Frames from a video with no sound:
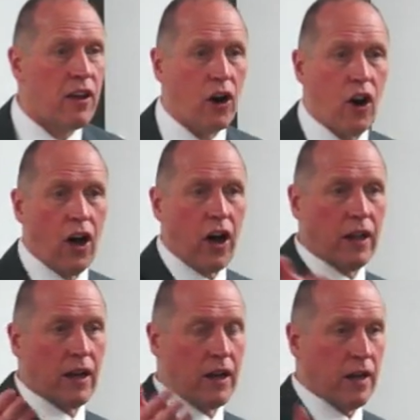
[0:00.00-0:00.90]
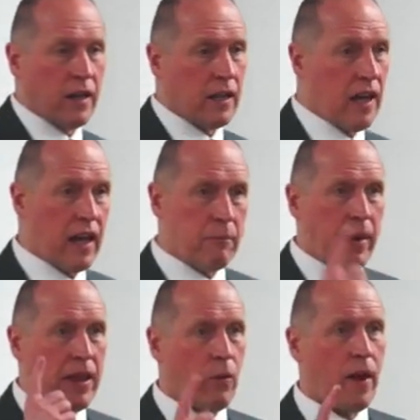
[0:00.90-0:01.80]
had all their, and
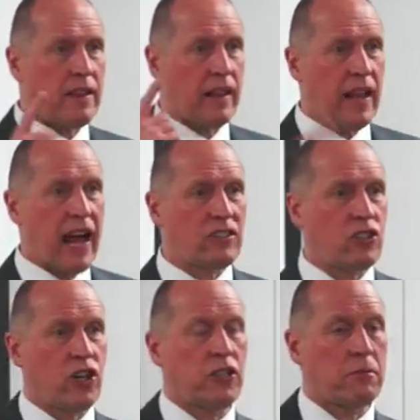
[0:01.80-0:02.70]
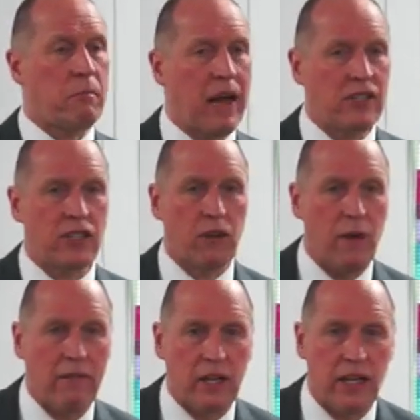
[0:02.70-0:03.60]
by the way, the last church mentioned in
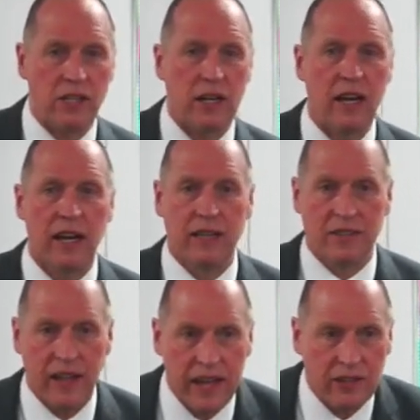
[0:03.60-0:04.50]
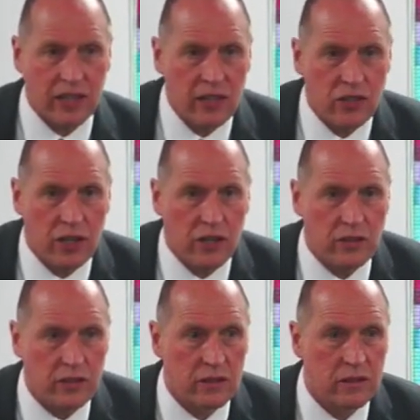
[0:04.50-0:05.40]
Revelation is the Laodicean church.